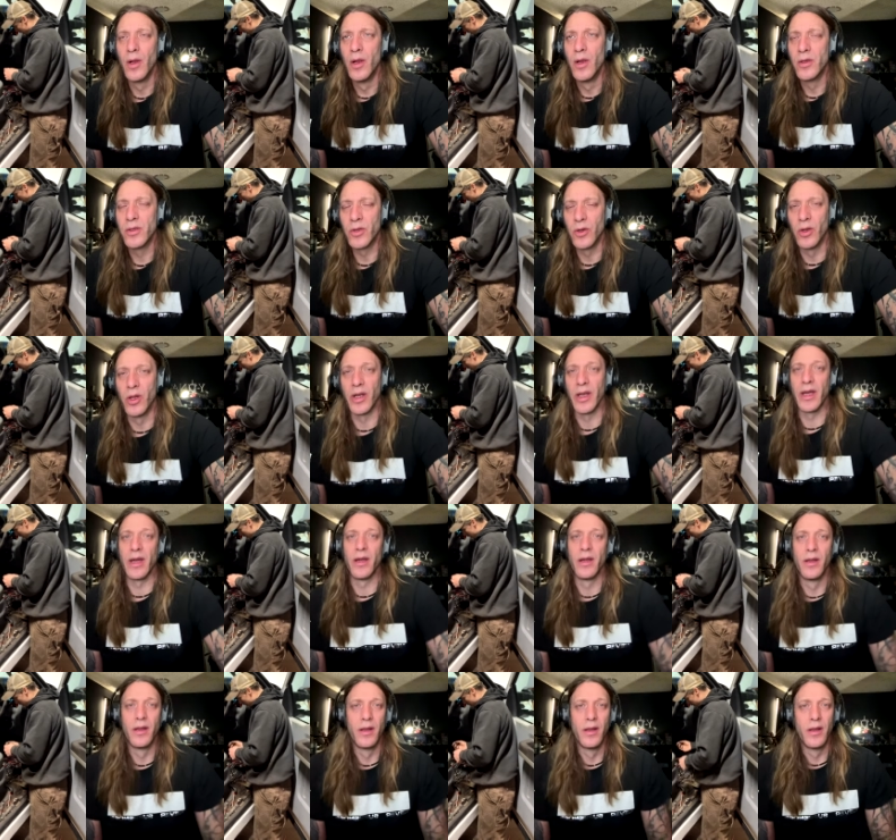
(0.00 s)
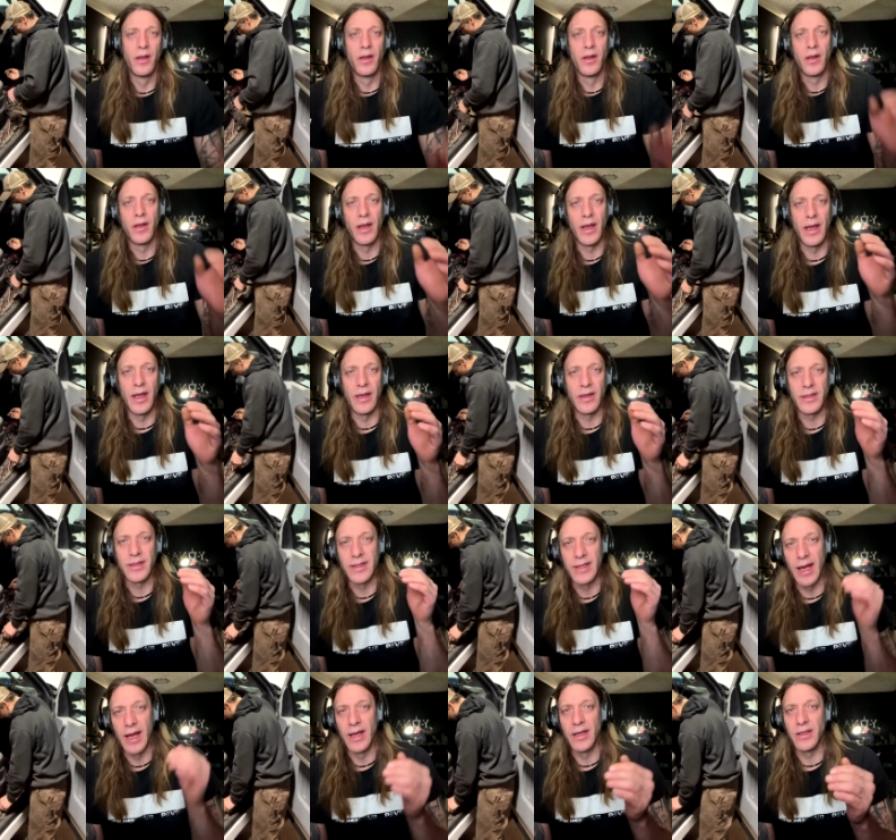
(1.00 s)
So look at it
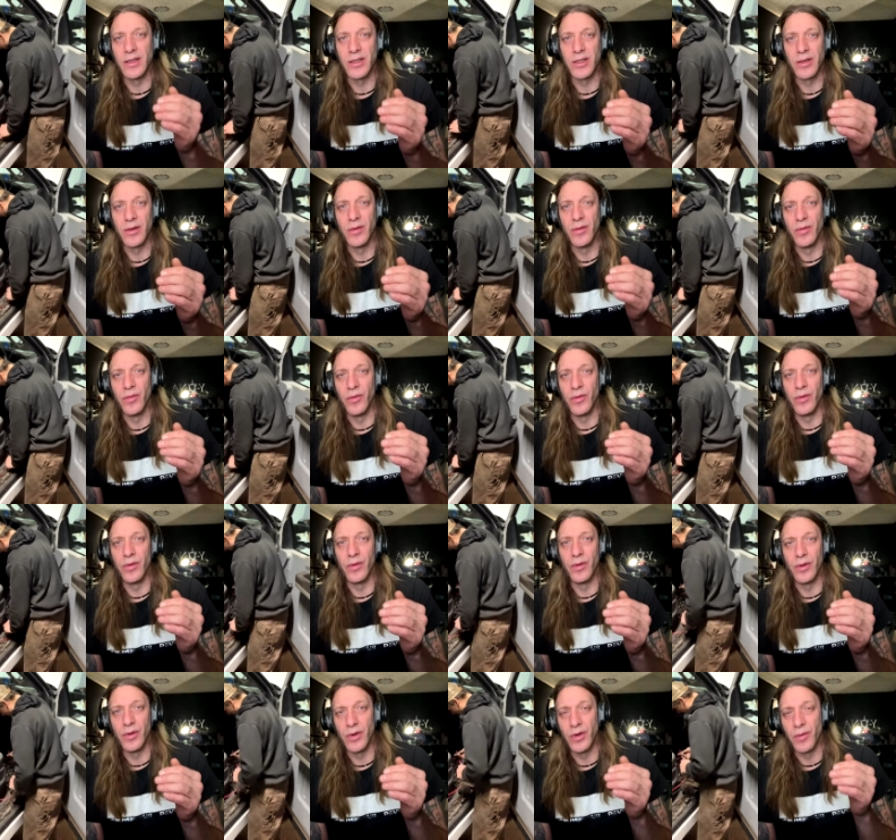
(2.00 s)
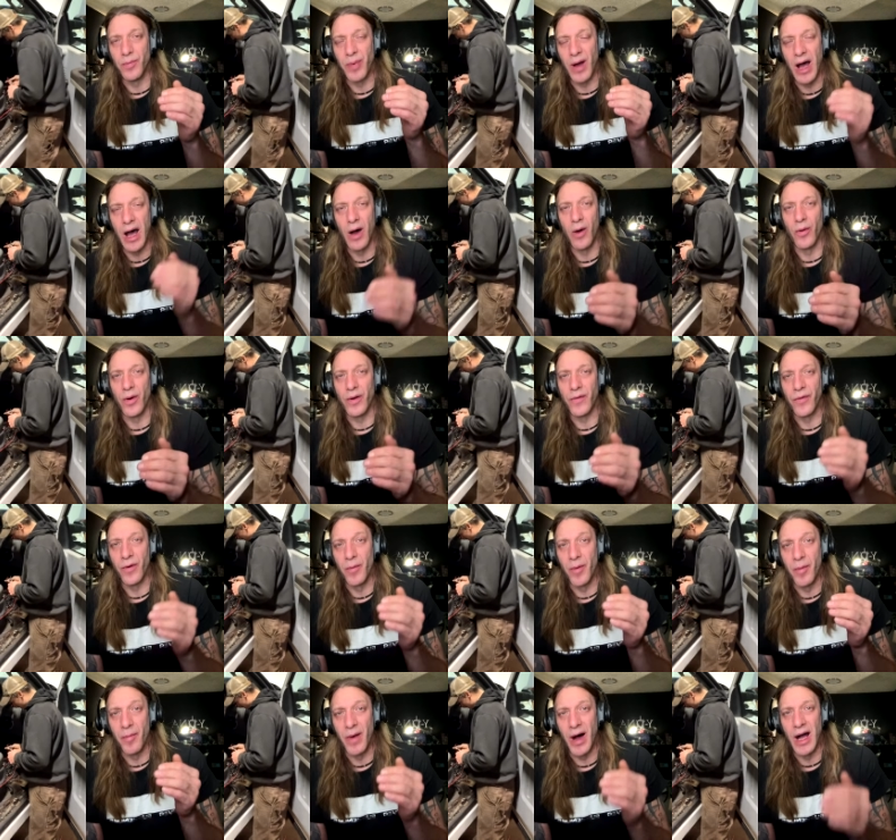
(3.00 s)
sends your power from
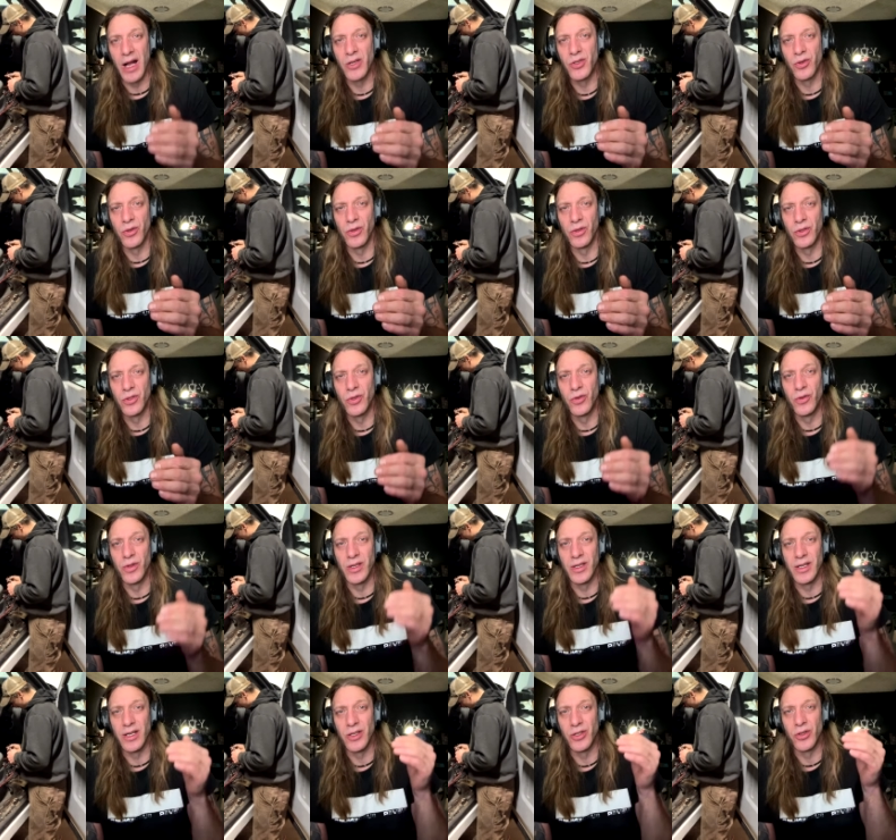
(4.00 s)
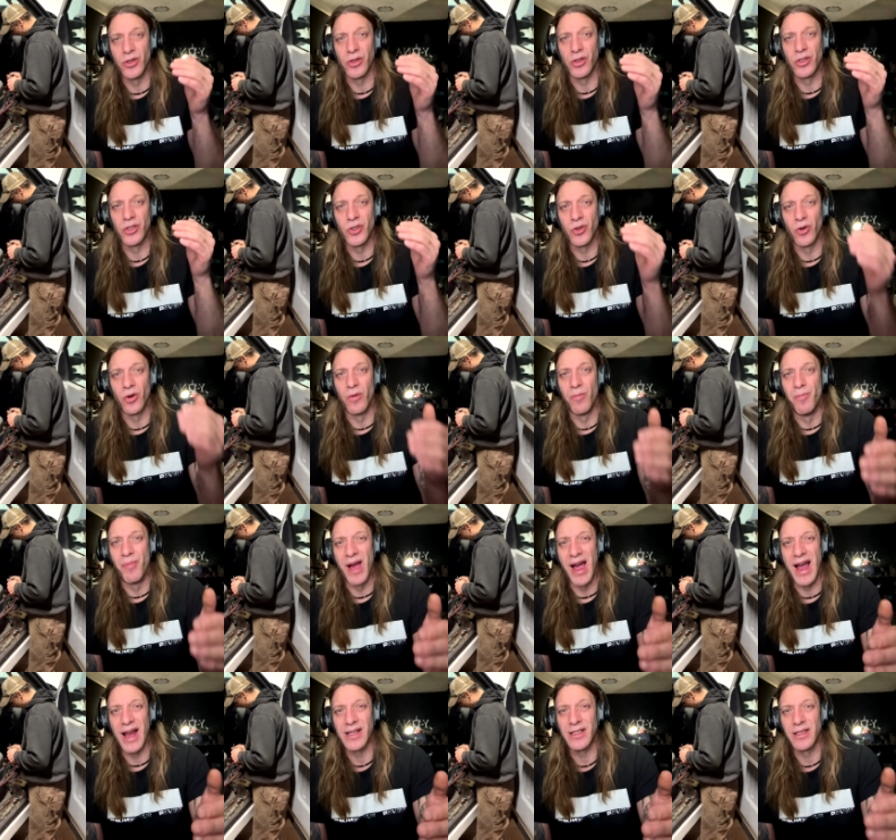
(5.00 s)
a module to the digital control
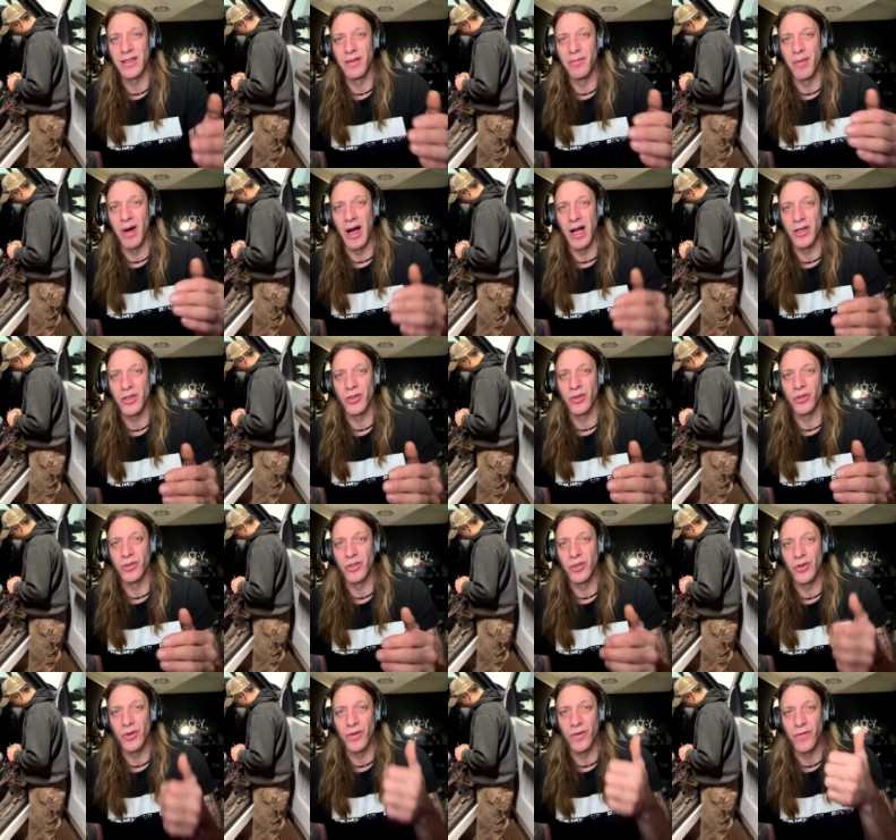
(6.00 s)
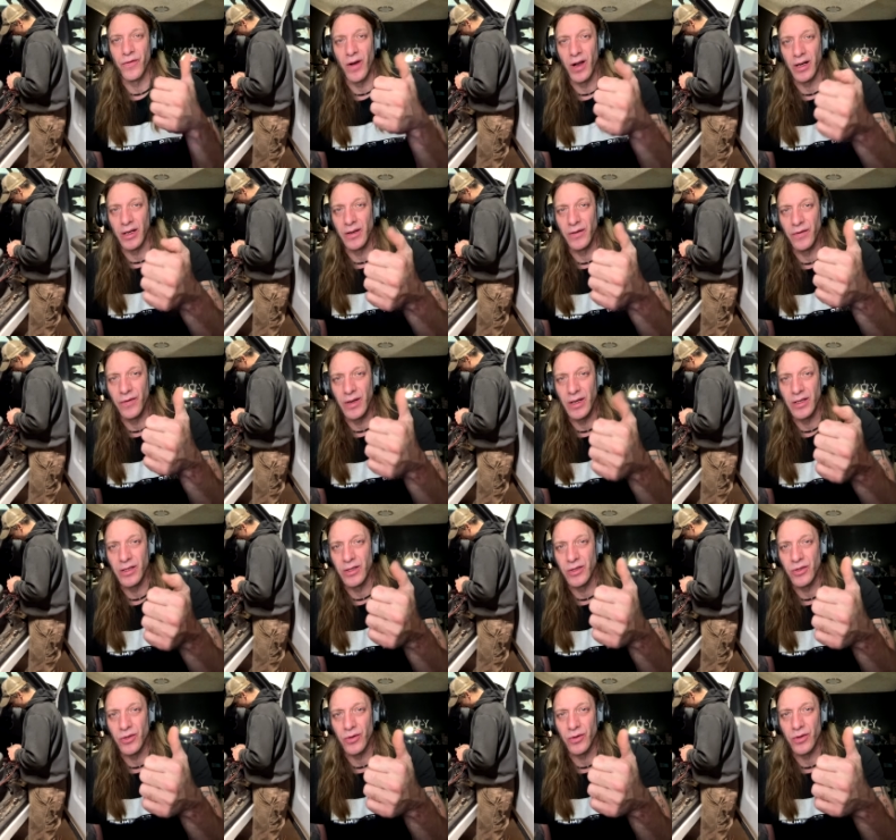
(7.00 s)
back to the module to your fucking feed
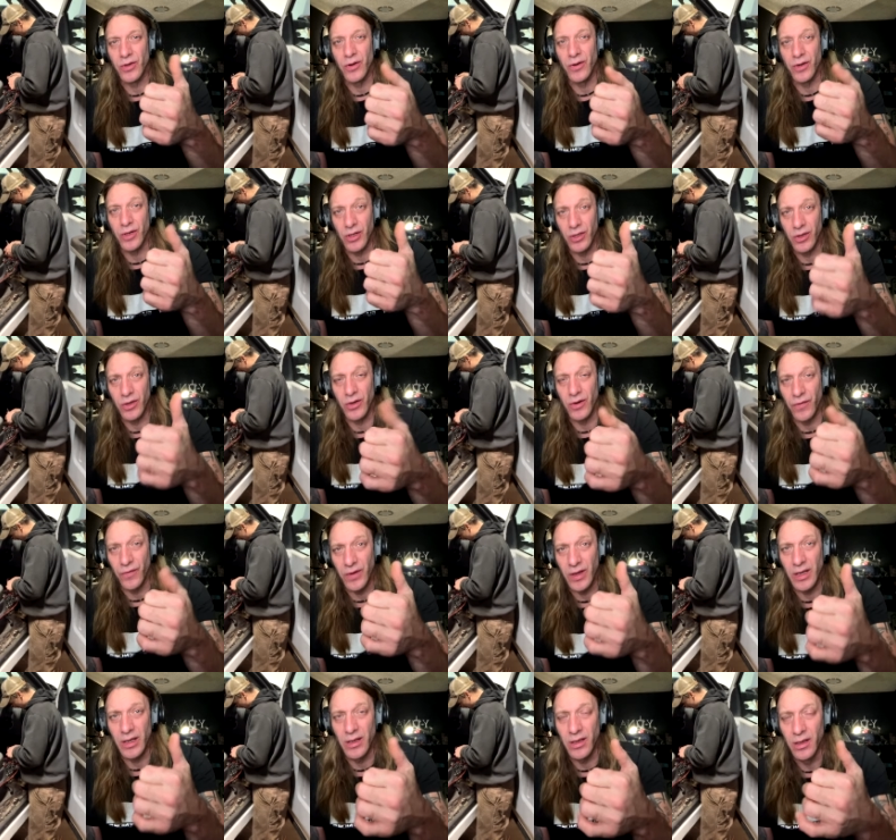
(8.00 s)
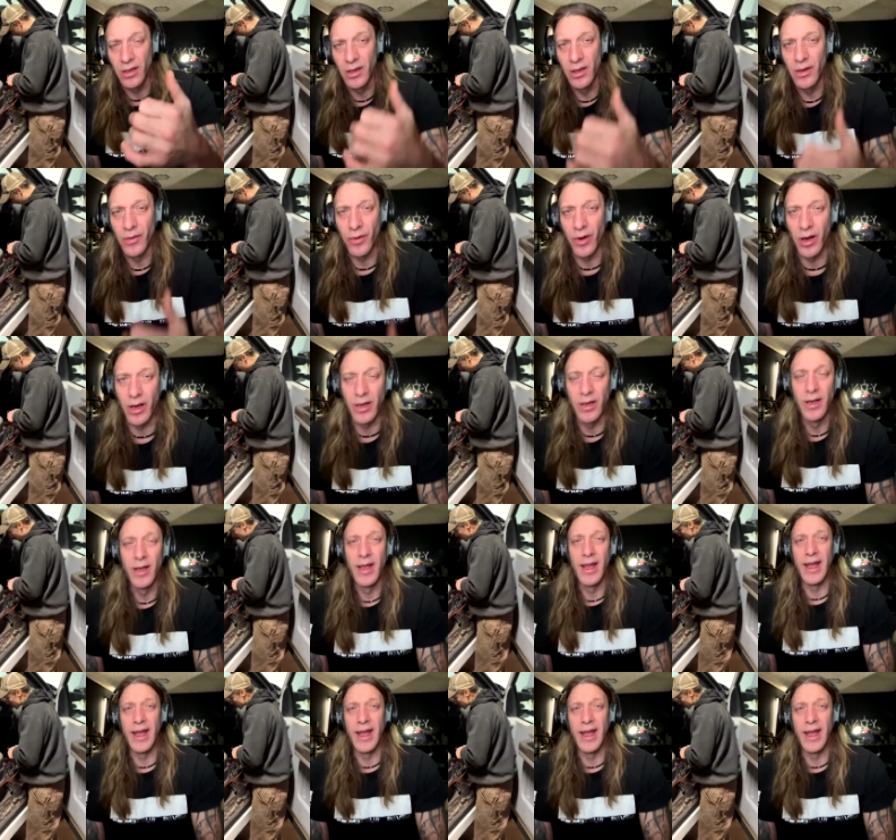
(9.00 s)
control, your feed, right?